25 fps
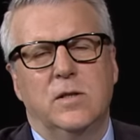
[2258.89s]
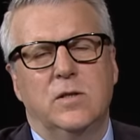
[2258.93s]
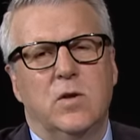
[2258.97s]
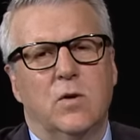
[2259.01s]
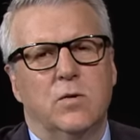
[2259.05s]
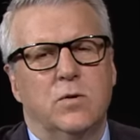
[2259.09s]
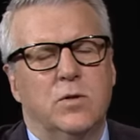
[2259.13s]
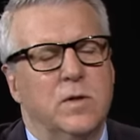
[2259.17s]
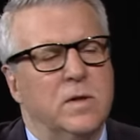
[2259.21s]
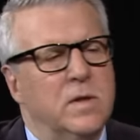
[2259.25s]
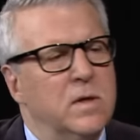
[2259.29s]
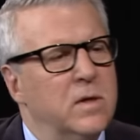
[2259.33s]

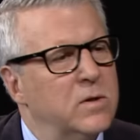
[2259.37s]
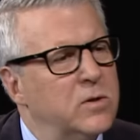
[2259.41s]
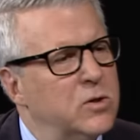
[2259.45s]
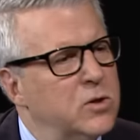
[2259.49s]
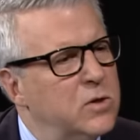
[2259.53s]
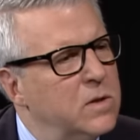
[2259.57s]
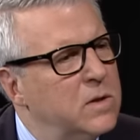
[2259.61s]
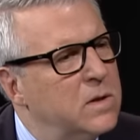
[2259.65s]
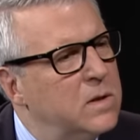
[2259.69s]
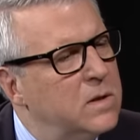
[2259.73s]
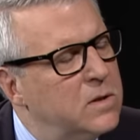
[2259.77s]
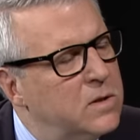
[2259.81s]
So to the
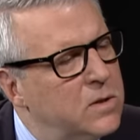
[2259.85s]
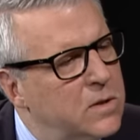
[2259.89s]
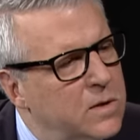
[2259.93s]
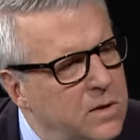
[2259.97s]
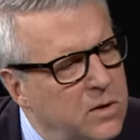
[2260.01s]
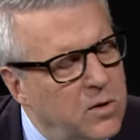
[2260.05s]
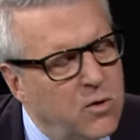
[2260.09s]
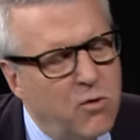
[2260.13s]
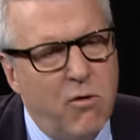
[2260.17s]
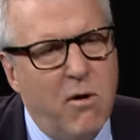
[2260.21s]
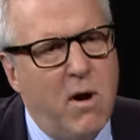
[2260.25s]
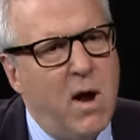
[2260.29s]
to the to
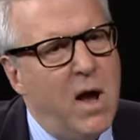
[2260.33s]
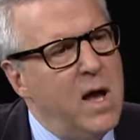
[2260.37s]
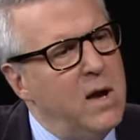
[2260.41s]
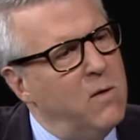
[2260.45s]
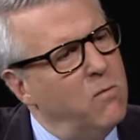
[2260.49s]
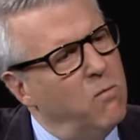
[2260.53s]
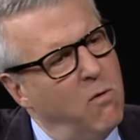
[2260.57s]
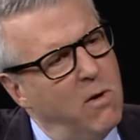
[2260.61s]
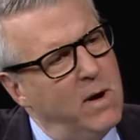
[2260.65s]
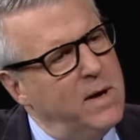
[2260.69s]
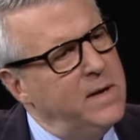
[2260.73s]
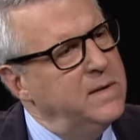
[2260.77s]
the
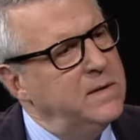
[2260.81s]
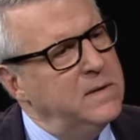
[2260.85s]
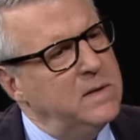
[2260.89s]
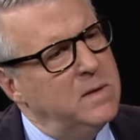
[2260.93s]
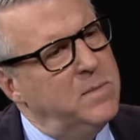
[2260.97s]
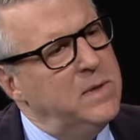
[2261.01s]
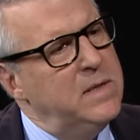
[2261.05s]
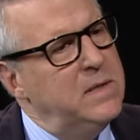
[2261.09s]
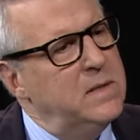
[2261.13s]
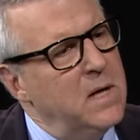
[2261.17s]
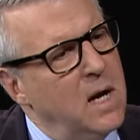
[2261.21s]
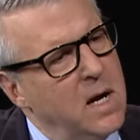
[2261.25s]
cry, what is
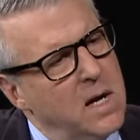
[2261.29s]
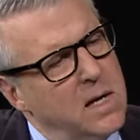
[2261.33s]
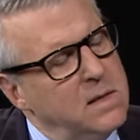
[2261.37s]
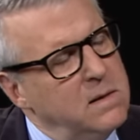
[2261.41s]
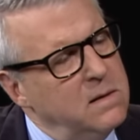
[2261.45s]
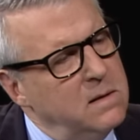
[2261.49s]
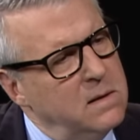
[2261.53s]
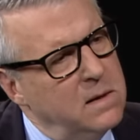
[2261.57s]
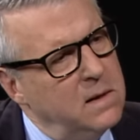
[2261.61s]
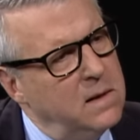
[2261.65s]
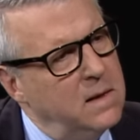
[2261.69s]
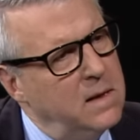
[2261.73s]
to be
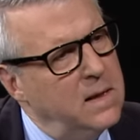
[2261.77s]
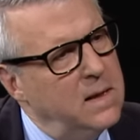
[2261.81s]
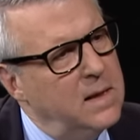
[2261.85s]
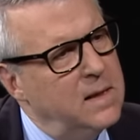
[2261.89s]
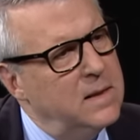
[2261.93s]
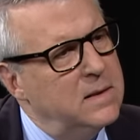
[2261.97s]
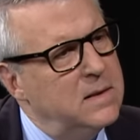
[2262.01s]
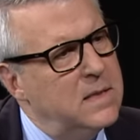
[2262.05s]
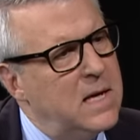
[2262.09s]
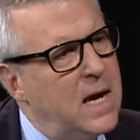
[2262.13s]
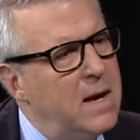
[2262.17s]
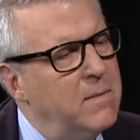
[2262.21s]
done?
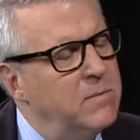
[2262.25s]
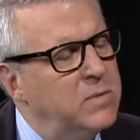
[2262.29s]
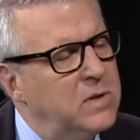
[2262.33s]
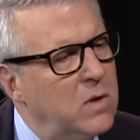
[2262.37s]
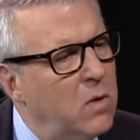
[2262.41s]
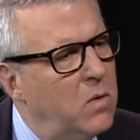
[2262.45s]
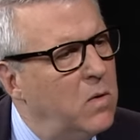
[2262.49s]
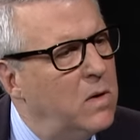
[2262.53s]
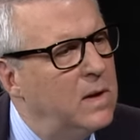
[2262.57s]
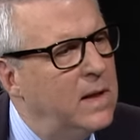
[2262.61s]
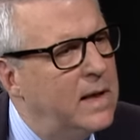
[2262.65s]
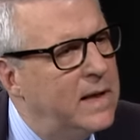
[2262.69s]
Tom
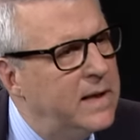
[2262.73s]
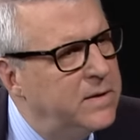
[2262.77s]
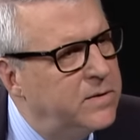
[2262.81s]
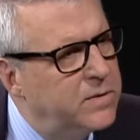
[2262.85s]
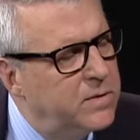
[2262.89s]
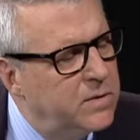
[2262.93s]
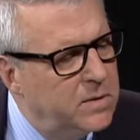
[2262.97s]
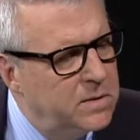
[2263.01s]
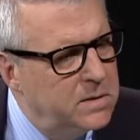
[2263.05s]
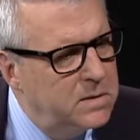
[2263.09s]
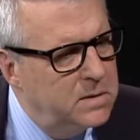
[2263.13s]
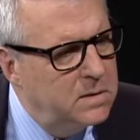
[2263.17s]
Sowell
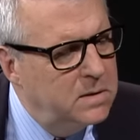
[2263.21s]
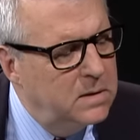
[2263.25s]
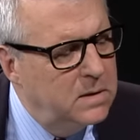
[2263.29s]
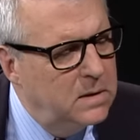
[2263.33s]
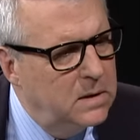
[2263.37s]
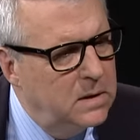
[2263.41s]
answers.